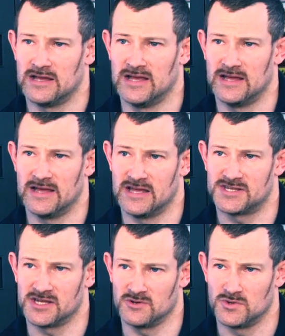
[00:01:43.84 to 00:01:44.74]

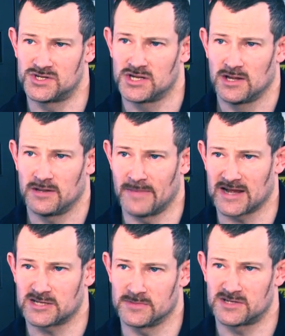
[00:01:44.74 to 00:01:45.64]
ASUS
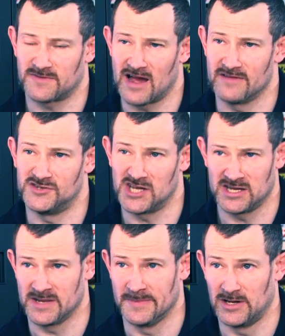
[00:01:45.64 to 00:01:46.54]
Maximus 5
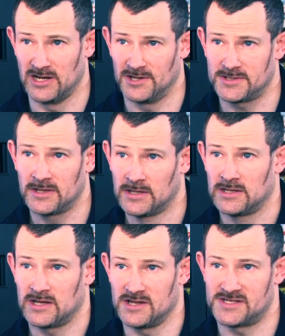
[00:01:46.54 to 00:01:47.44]
Genie board
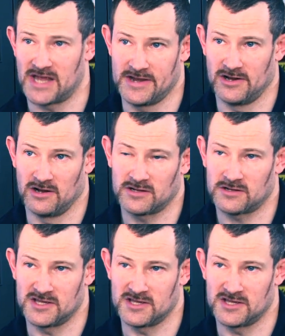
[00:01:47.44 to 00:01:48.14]
and said, oh,